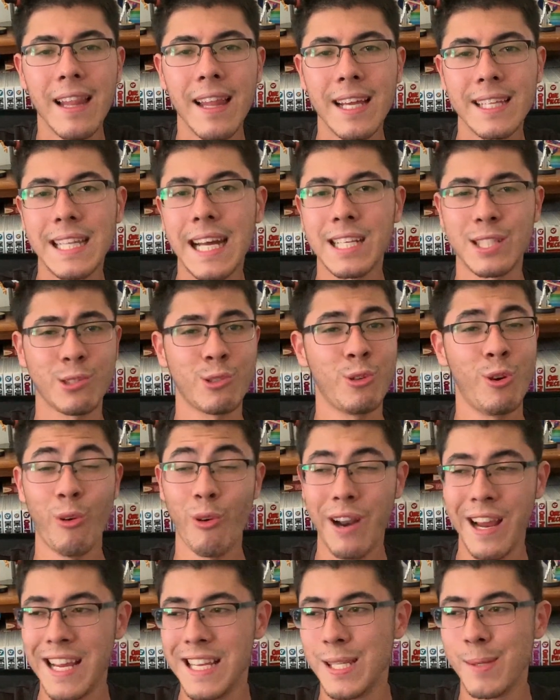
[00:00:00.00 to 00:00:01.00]
Like, that's
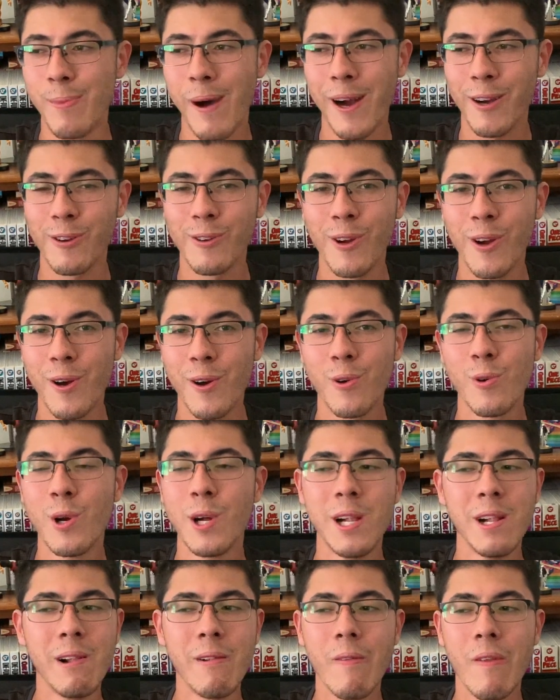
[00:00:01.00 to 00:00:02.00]
crazy.
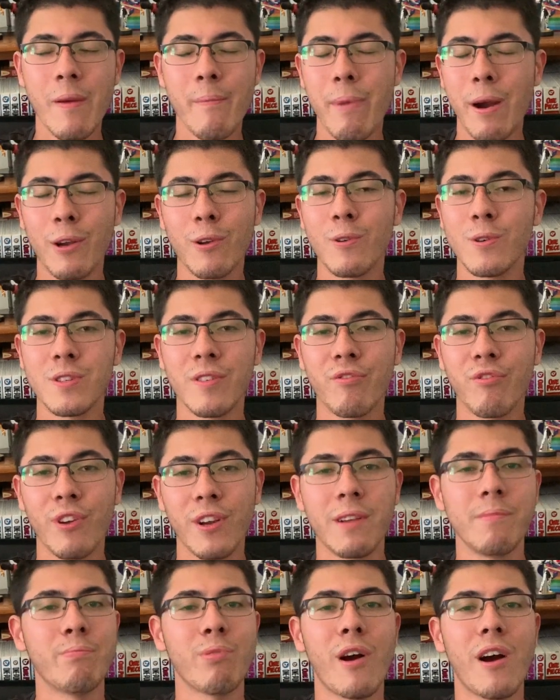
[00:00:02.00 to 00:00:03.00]
Bakugo's a
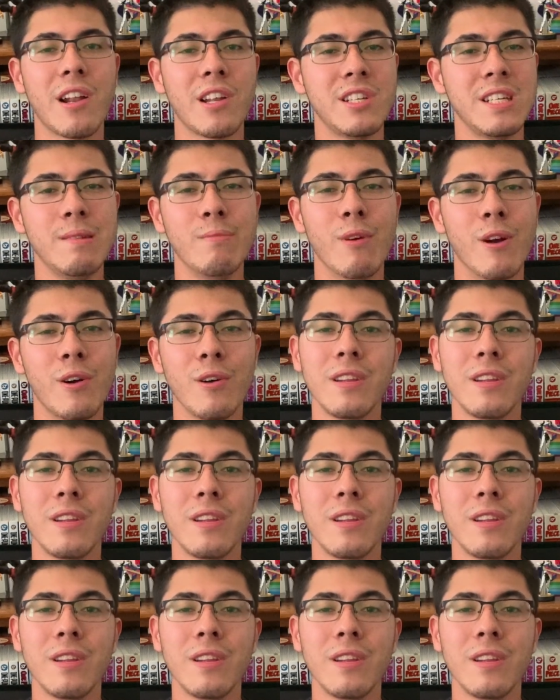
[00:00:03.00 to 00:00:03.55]
freaking prodigy, bro.